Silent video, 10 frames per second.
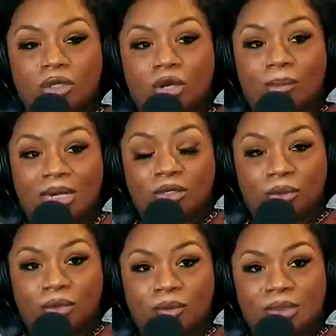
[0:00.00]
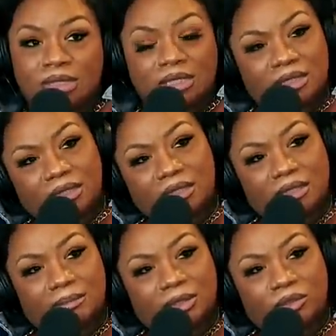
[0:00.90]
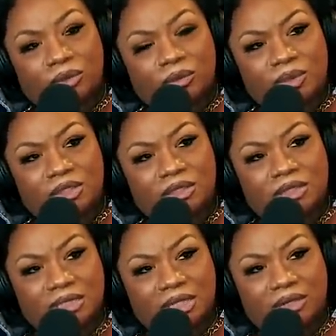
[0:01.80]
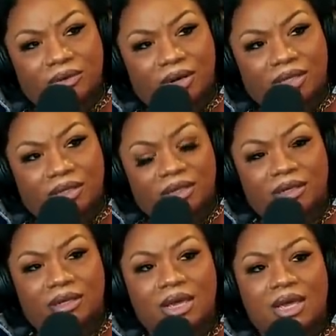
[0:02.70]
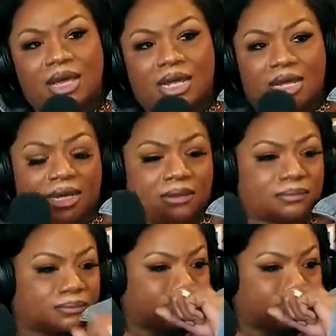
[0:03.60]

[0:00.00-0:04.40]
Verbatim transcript: You know, my daughter was in the my daughter was a senior, I think, and